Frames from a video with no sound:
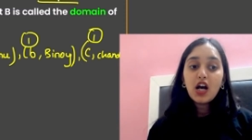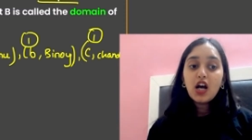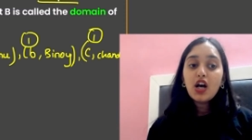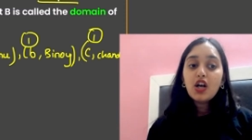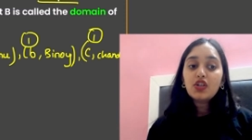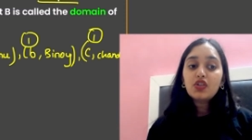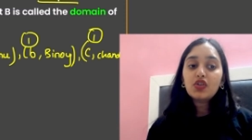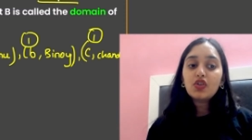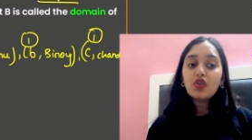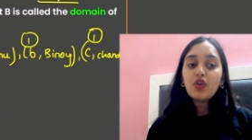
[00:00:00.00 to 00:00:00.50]

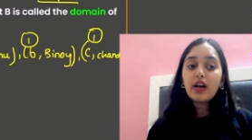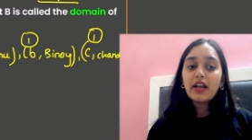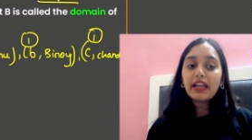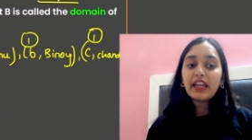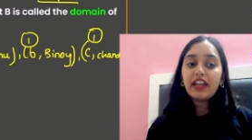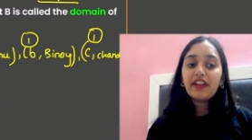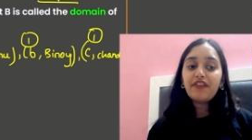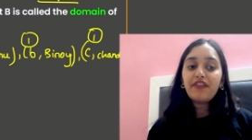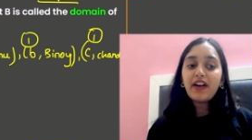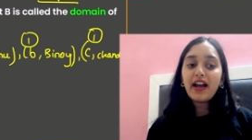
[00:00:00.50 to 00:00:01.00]
So,
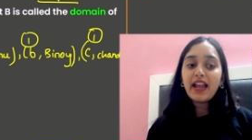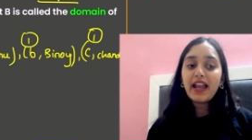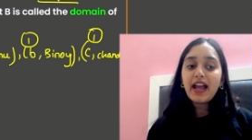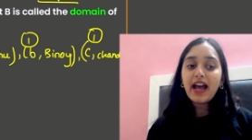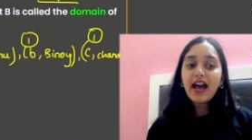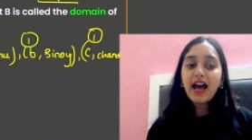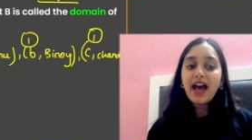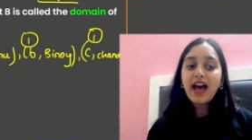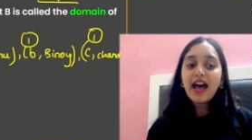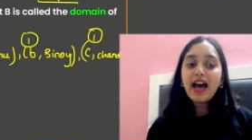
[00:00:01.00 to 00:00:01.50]
if I
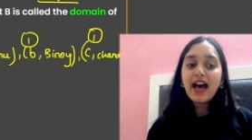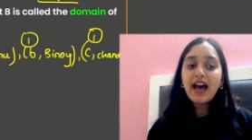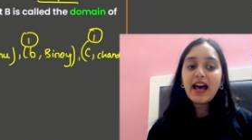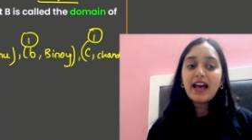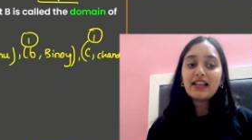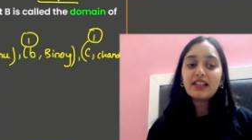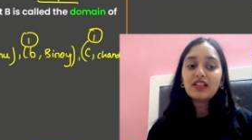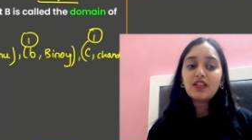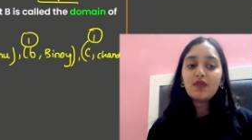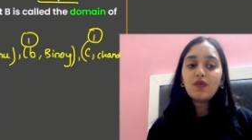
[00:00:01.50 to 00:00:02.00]

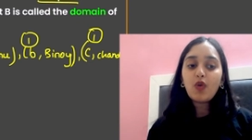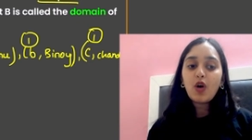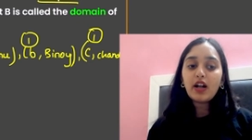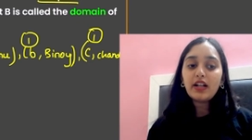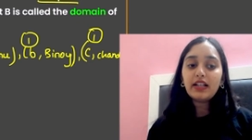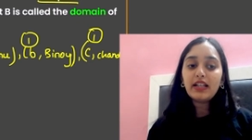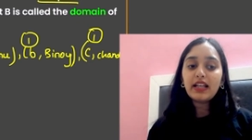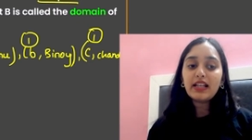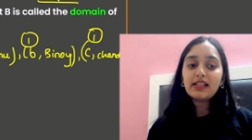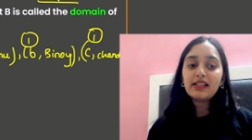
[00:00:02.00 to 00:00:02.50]
ask what
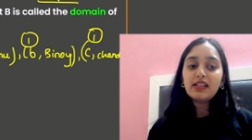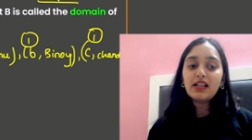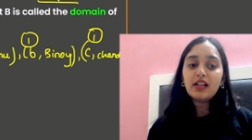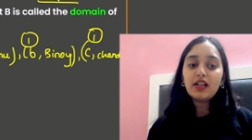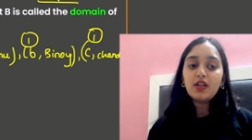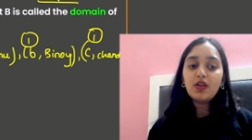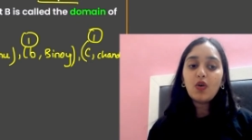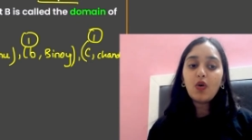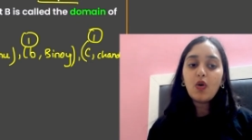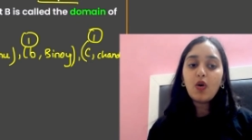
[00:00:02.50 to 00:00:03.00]
is the
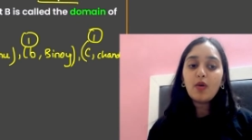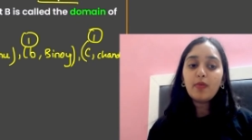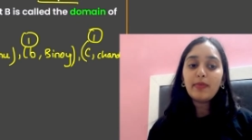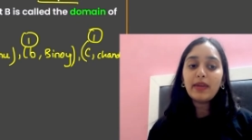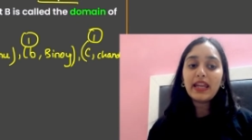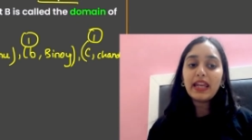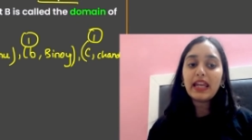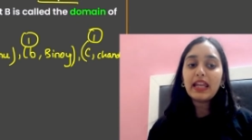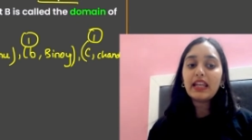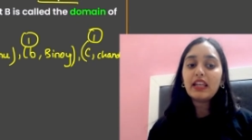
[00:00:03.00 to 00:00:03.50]

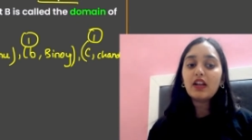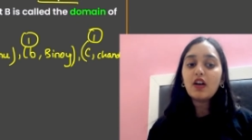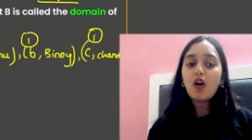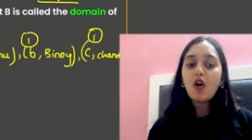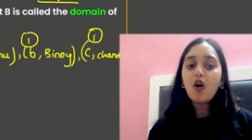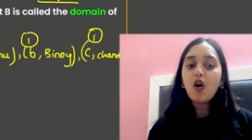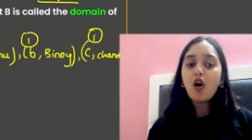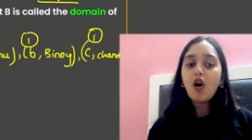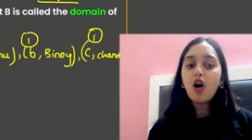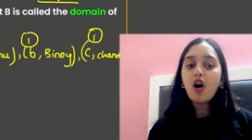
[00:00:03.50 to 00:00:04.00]
domain
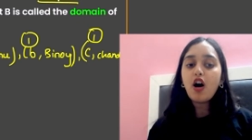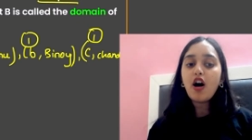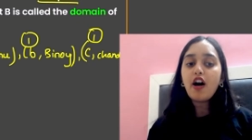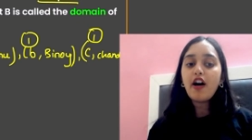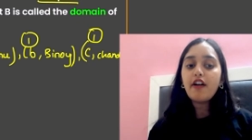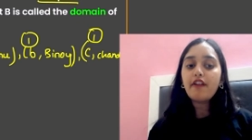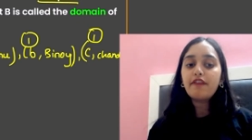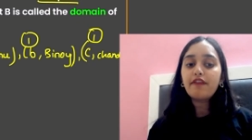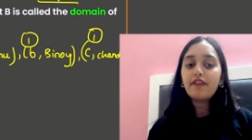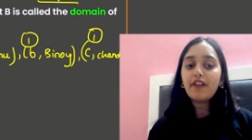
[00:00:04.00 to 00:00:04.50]

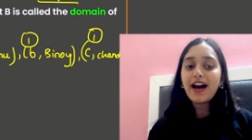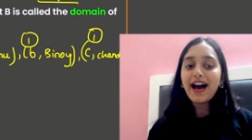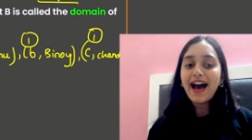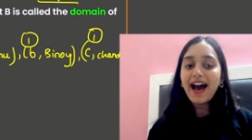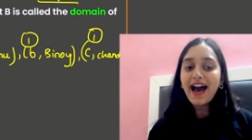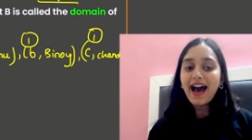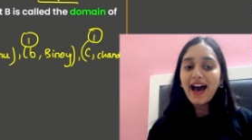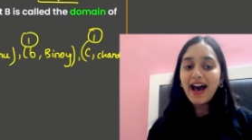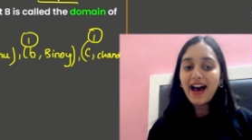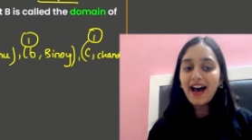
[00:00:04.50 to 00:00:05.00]
of
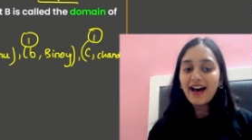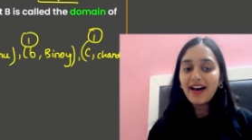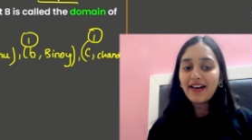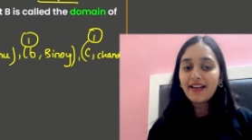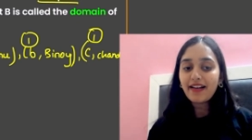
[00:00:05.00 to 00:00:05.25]
R?